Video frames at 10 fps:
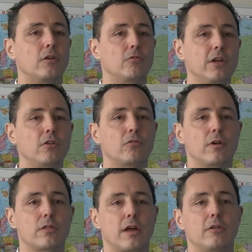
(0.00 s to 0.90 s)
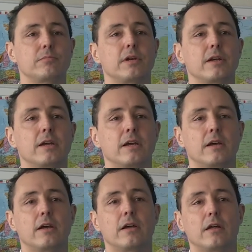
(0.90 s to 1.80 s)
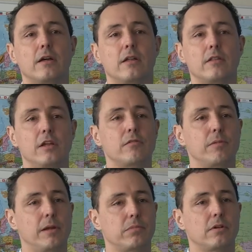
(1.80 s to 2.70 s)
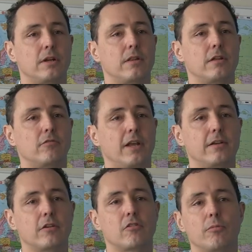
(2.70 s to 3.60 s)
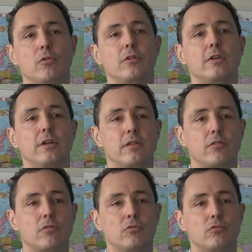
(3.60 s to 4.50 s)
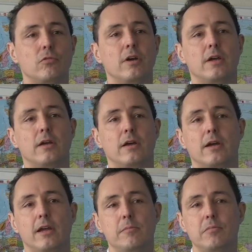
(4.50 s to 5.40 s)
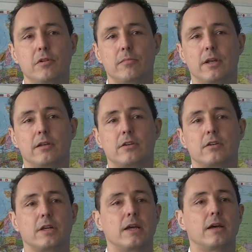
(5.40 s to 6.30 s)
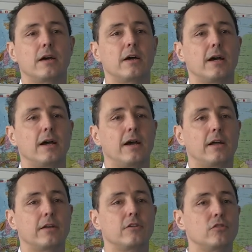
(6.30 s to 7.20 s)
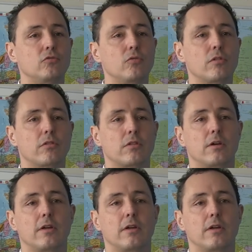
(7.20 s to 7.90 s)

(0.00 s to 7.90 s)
UNIDO is helping these people and their related communities to implement and use